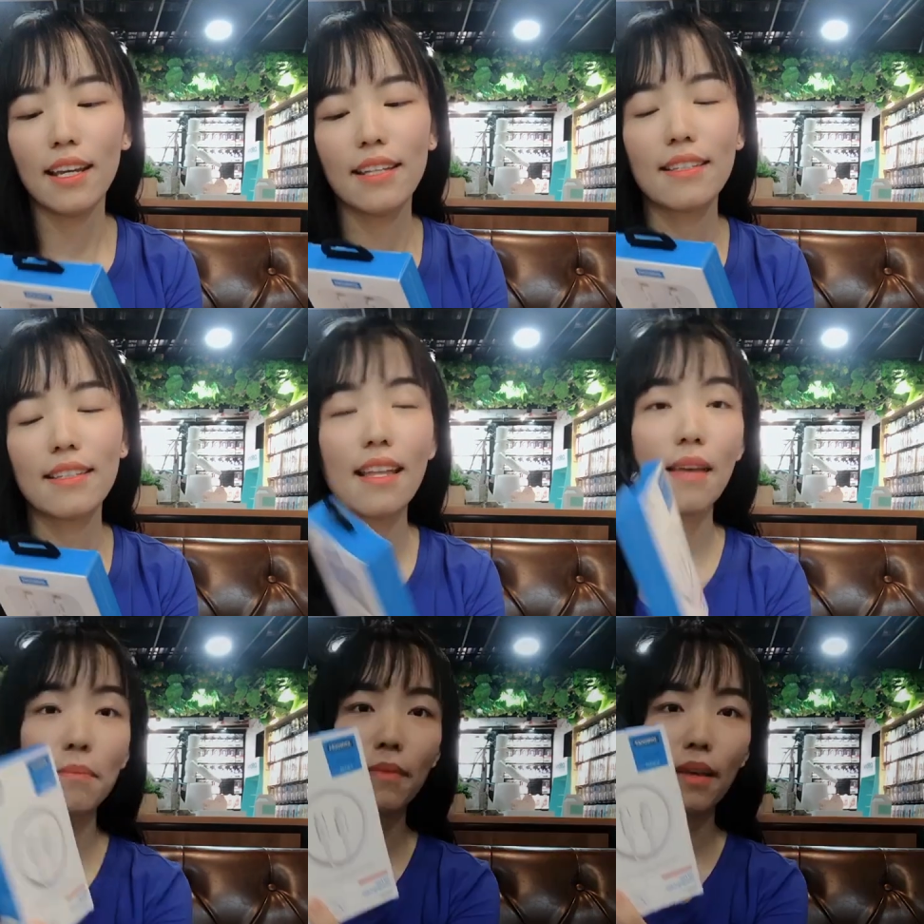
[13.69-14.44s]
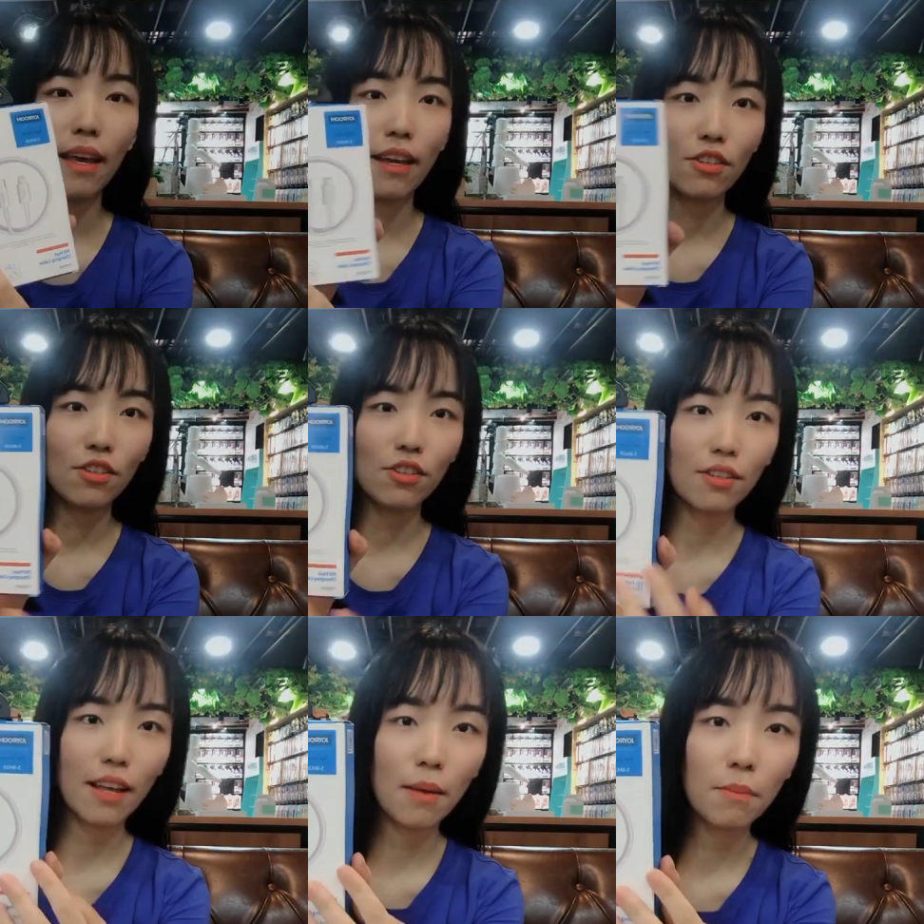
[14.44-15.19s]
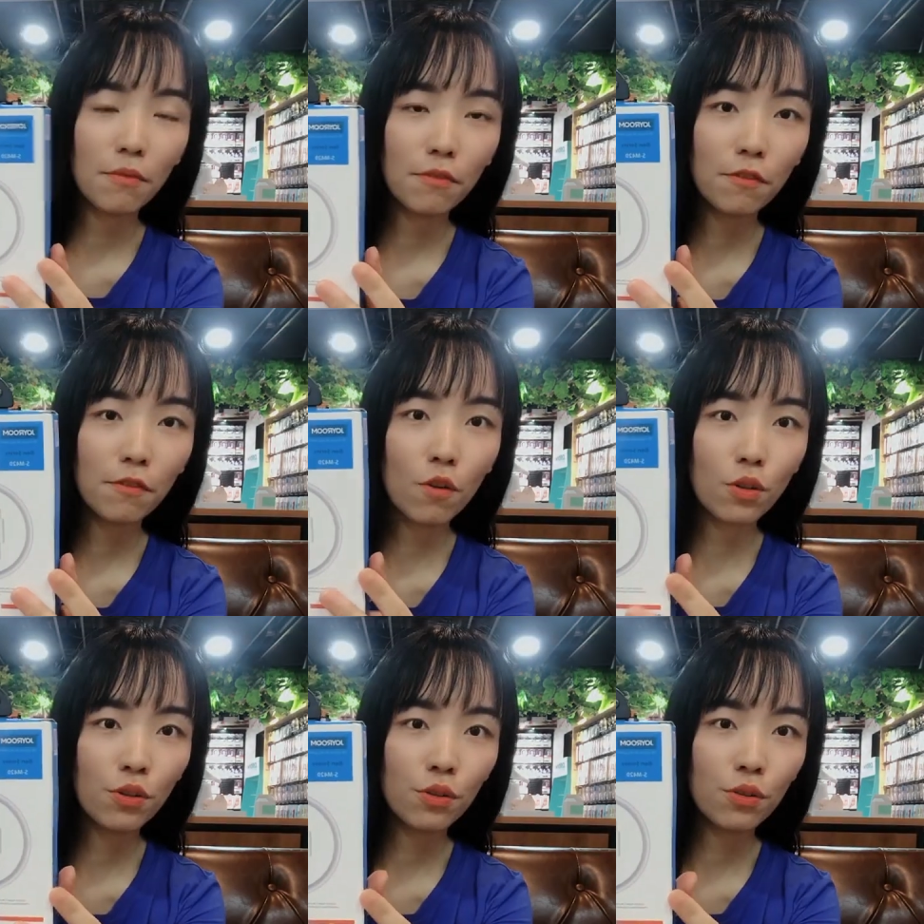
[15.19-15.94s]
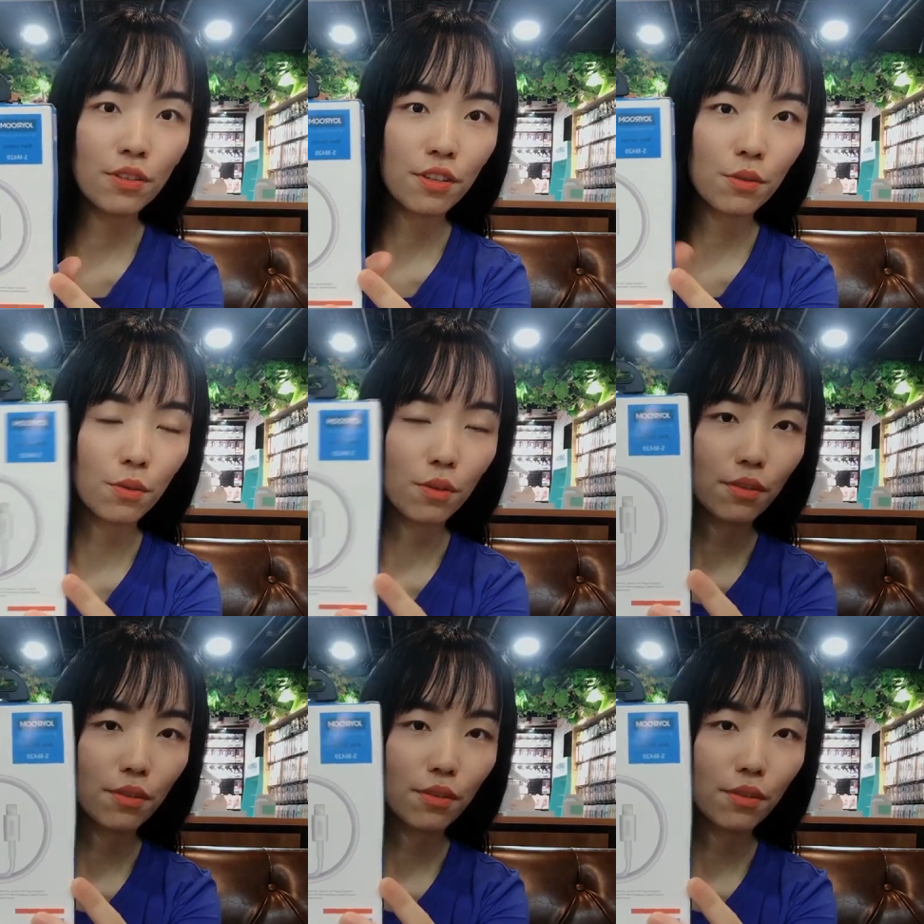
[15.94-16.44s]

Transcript: It's named S M four twenty.